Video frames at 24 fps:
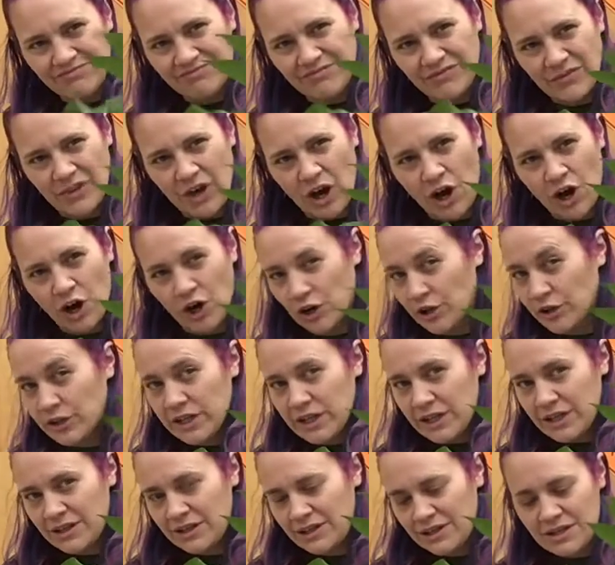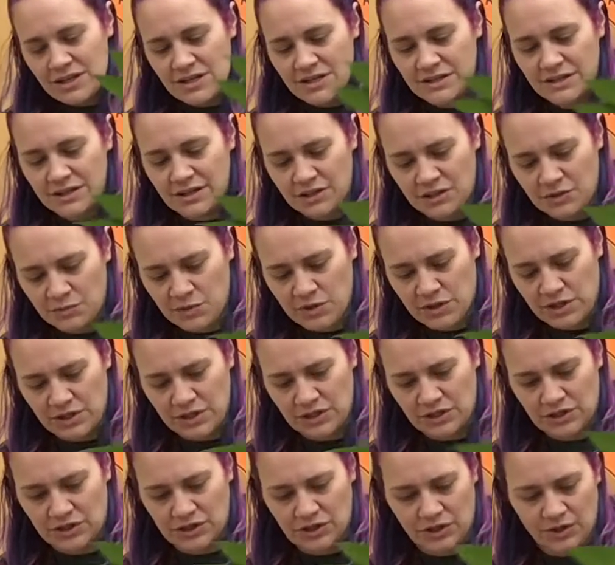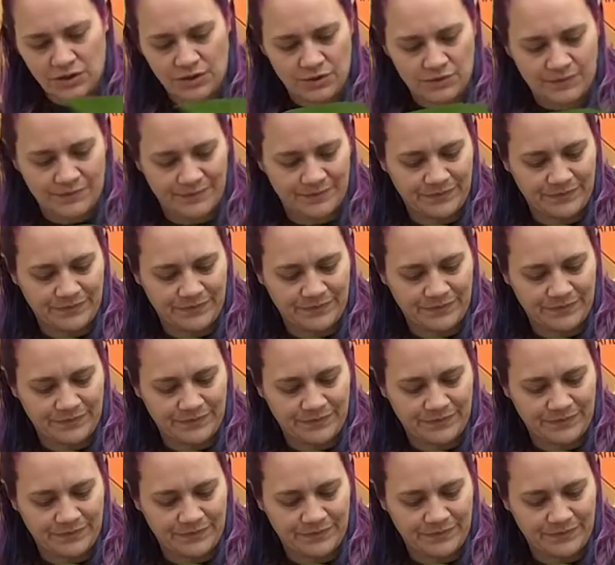hardy as this one. So